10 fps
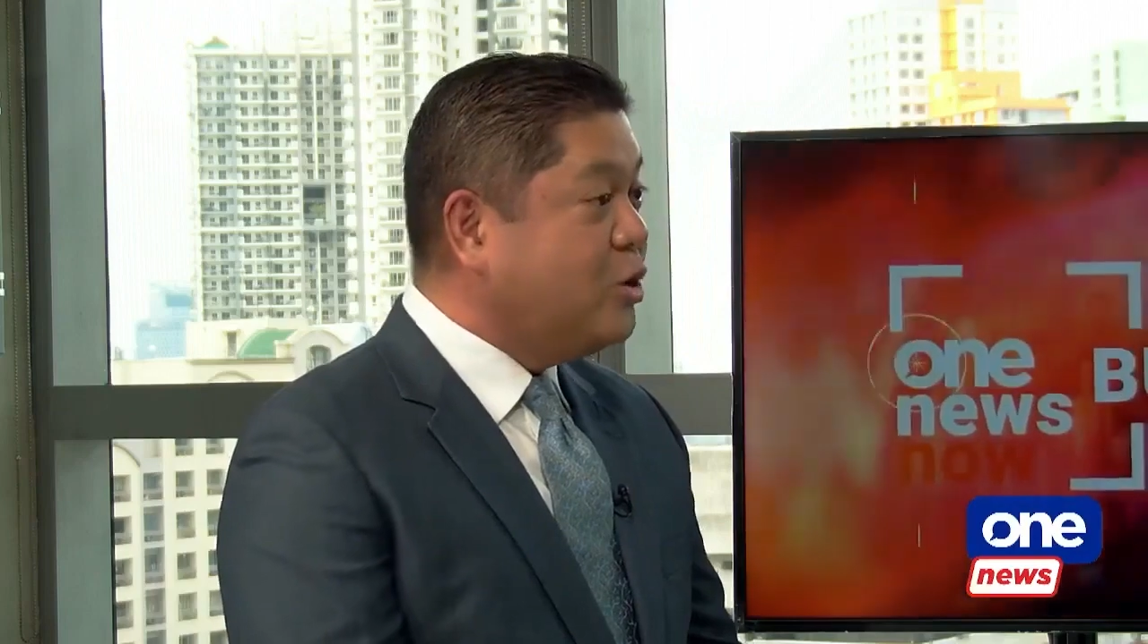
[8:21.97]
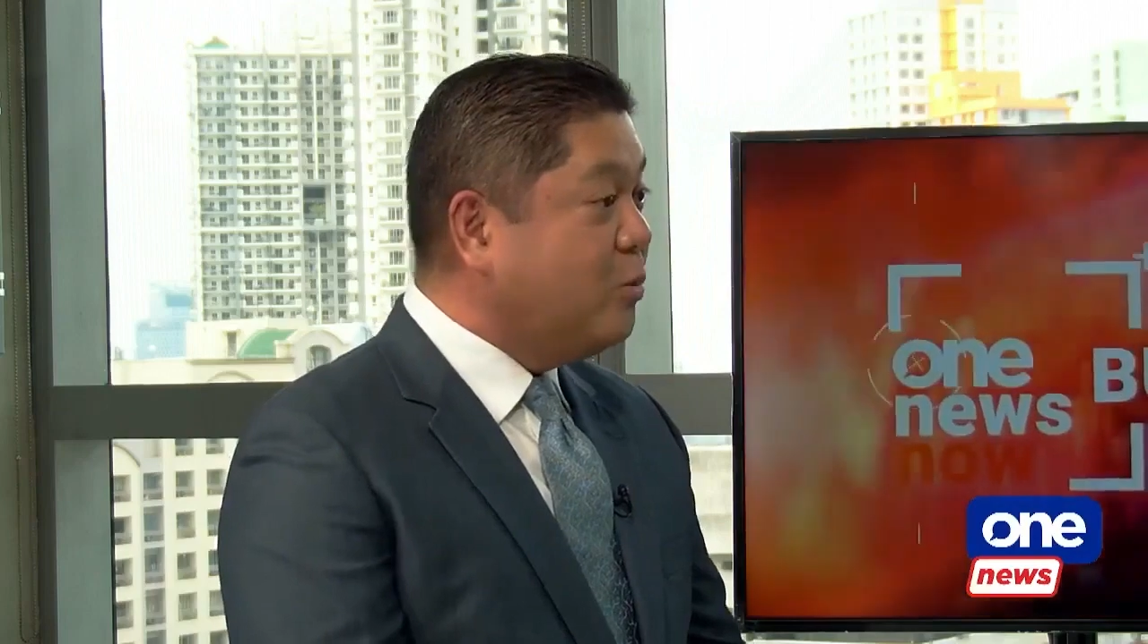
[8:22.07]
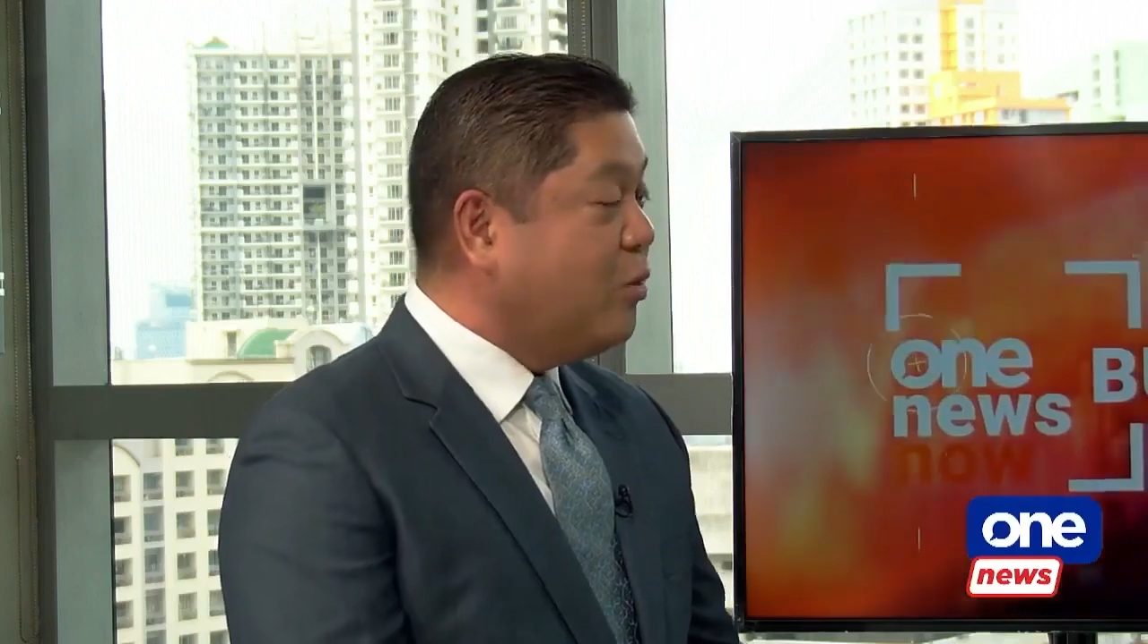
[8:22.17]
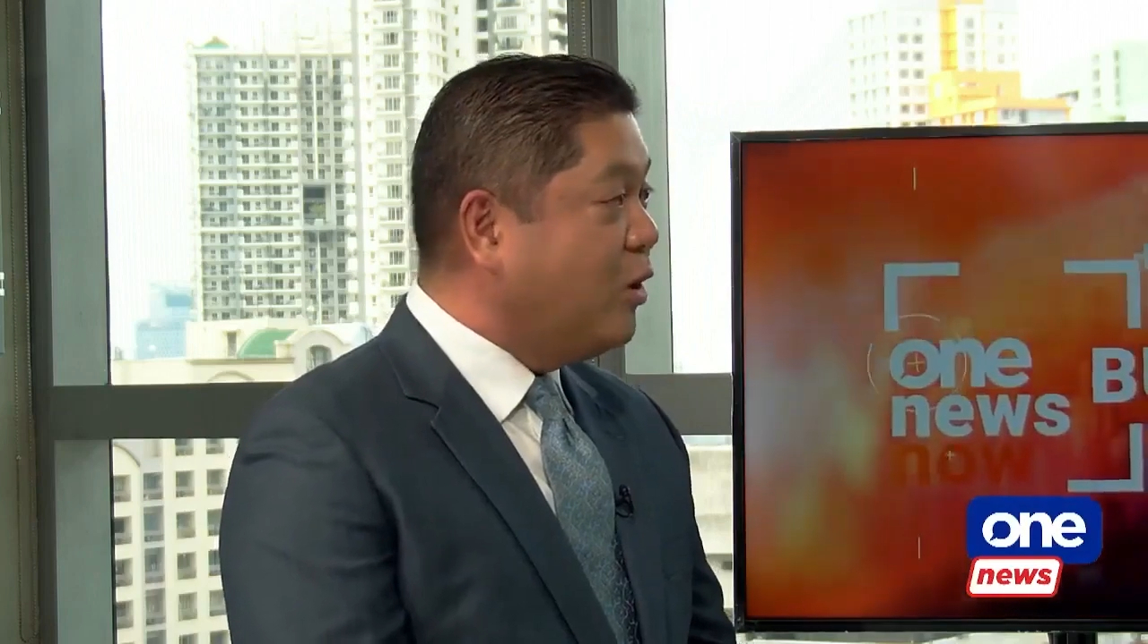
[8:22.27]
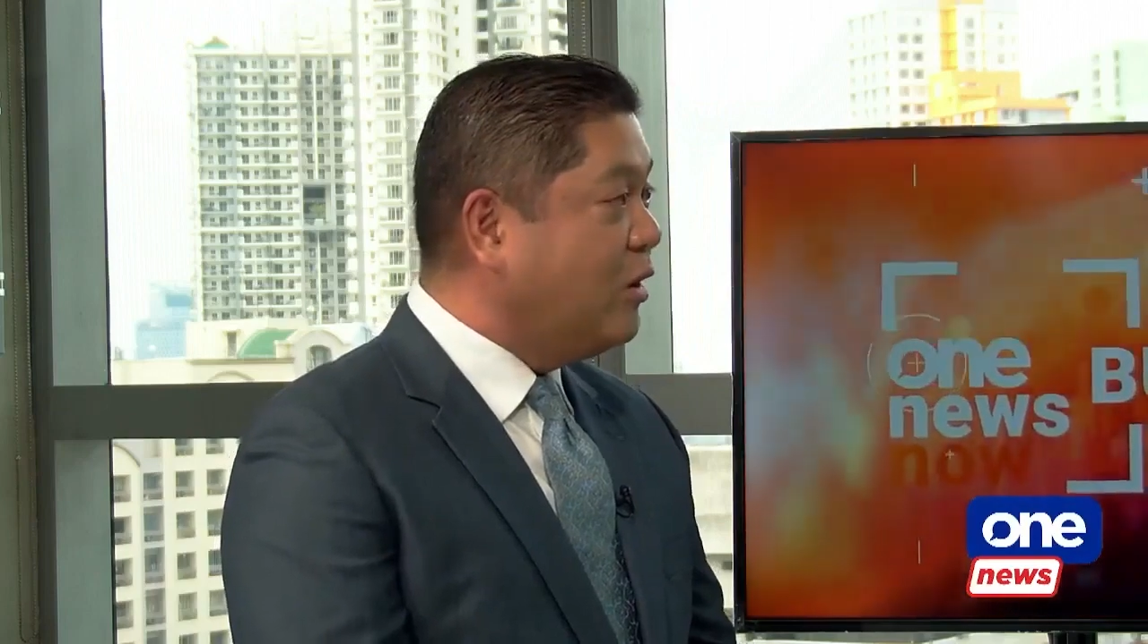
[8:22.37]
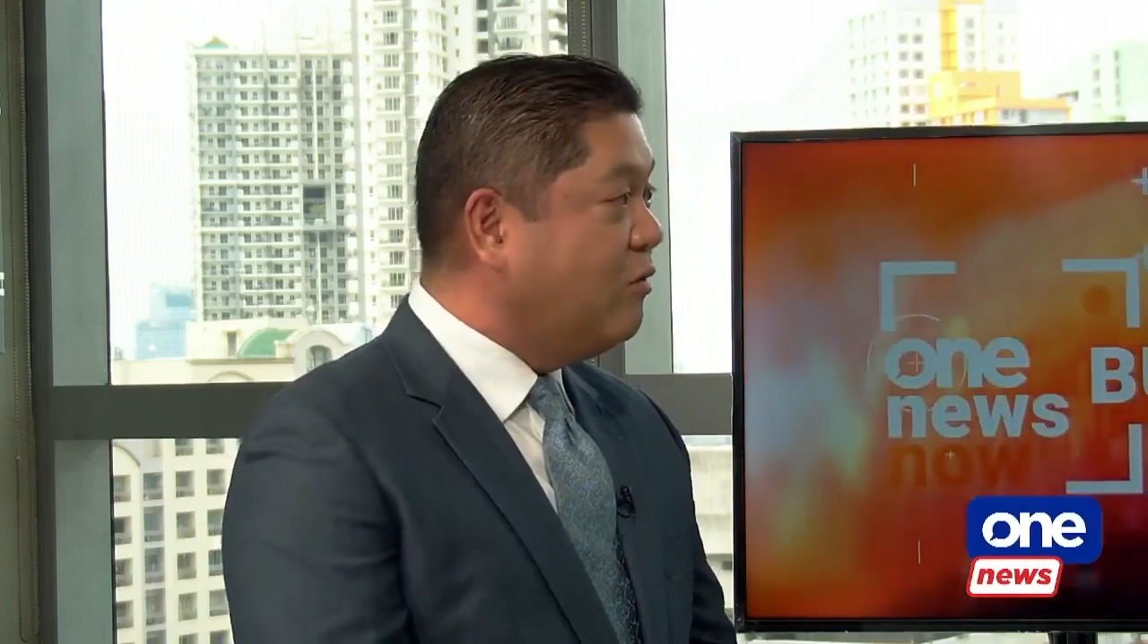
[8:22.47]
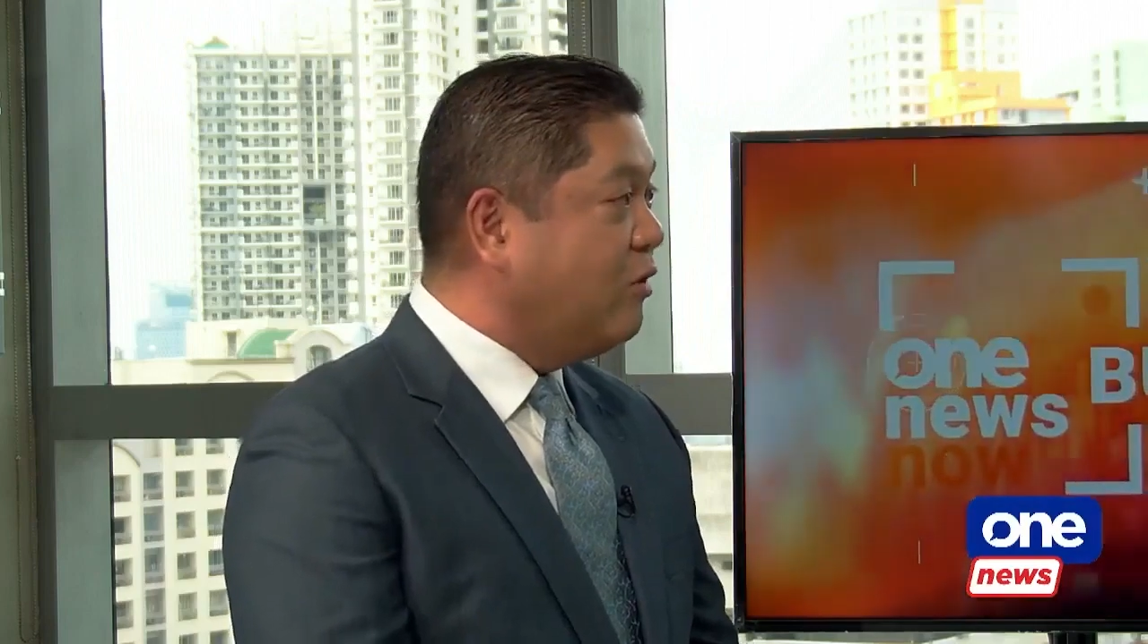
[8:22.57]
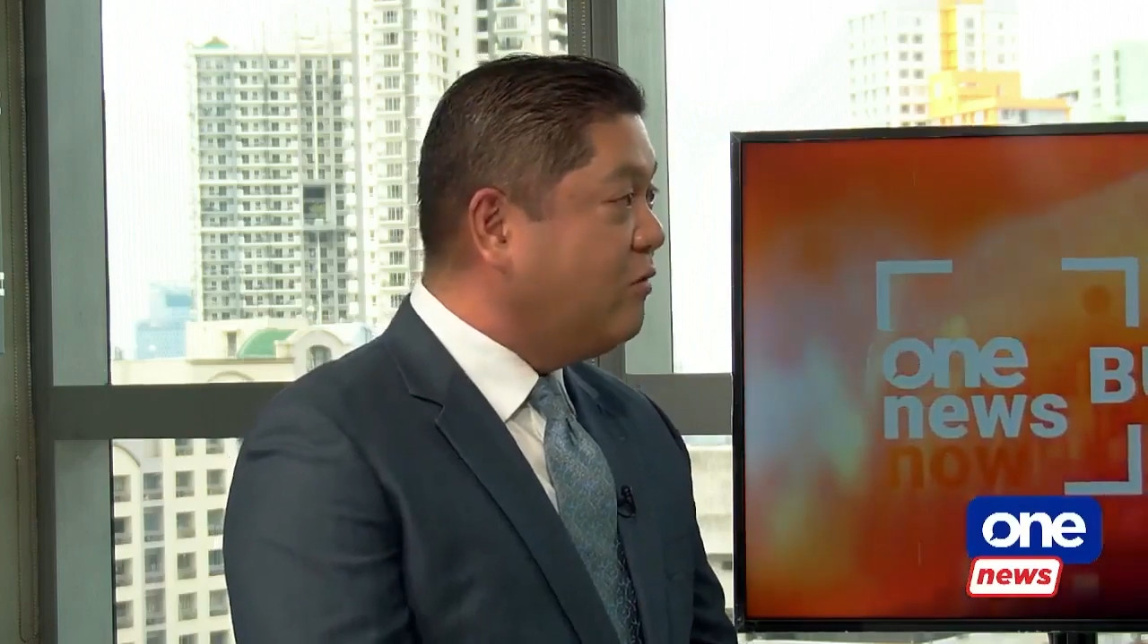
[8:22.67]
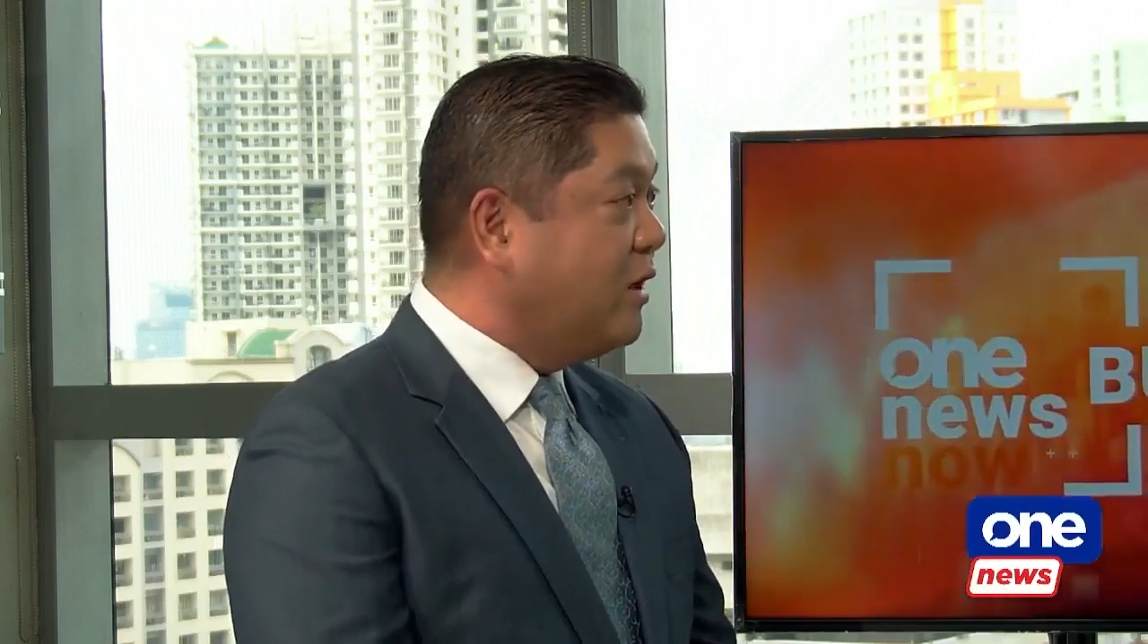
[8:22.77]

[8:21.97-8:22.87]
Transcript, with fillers: supportive of